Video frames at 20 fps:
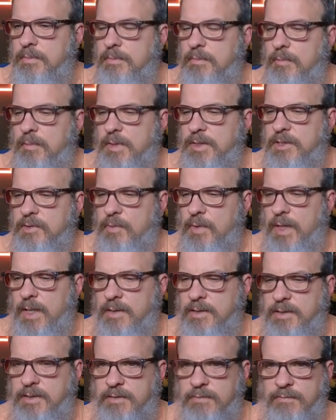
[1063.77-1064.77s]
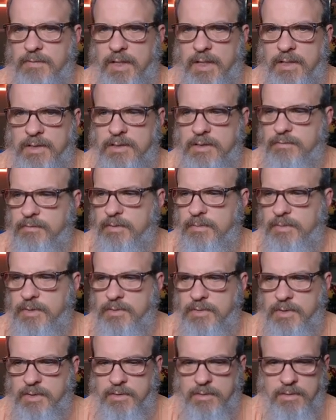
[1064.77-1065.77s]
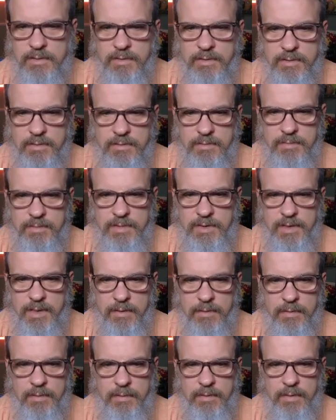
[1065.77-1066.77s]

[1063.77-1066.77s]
Once in a while, Lisa Fox if I'm using Death.